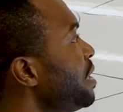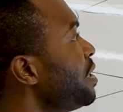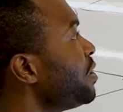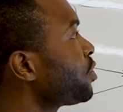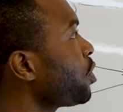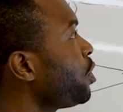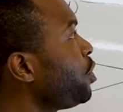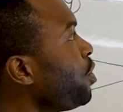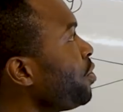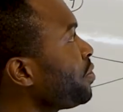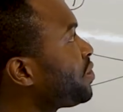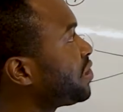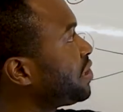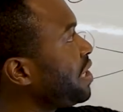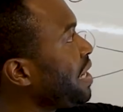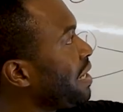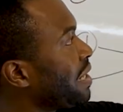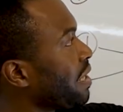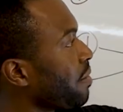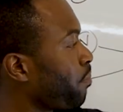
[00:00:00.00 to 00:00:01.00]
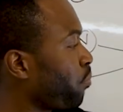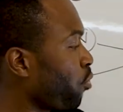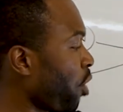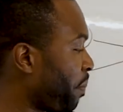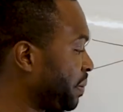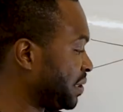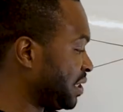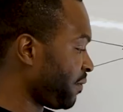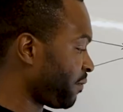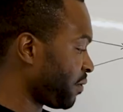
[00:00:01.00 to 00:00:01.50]
So you'd see that
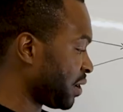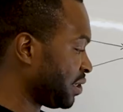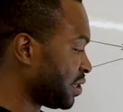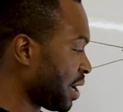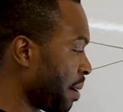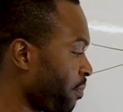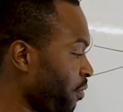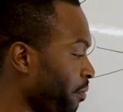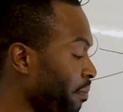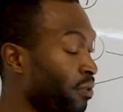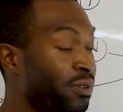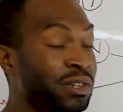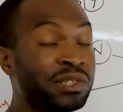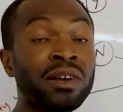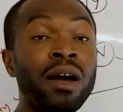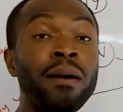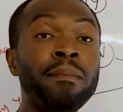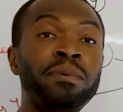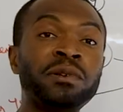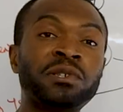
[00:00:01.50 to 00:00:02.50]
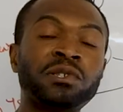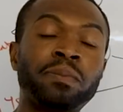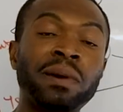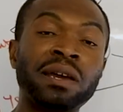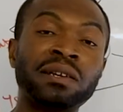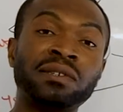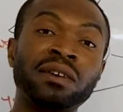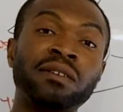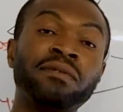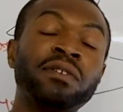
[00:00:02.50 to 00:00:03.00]
property, for example, from a return
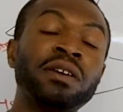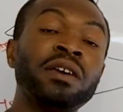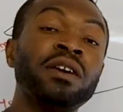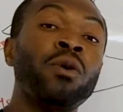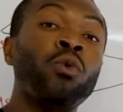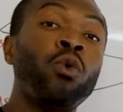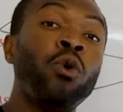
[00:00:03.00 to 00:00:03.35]
perspective,